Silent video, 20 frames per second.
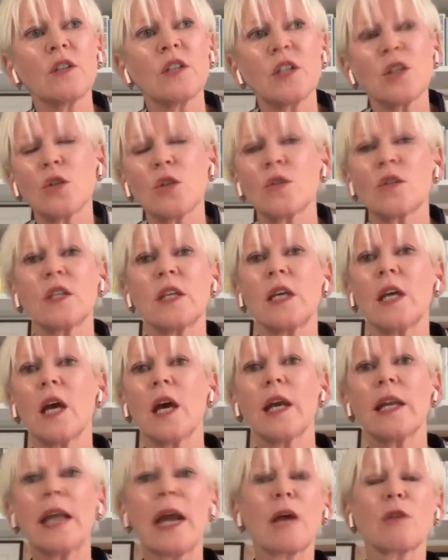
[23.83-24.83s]
did you see
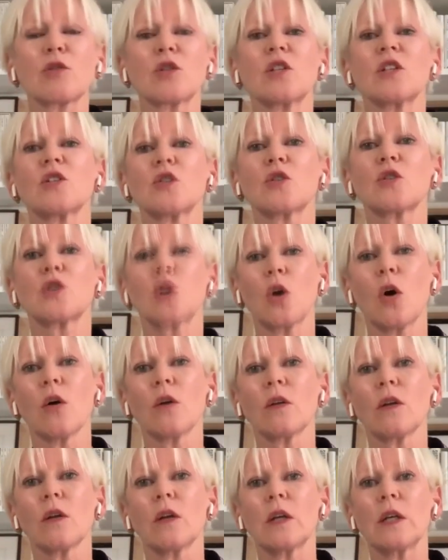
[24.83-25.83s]
her now she's
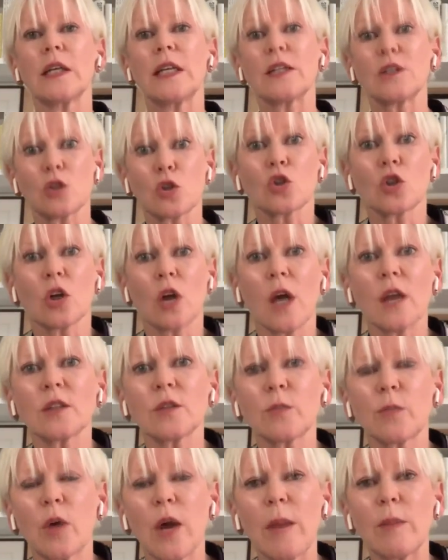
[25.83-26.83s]
gone, Liz
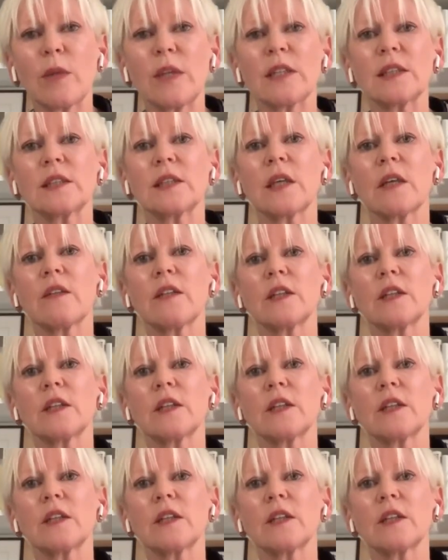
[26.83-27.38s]
Truss, Prime Minister?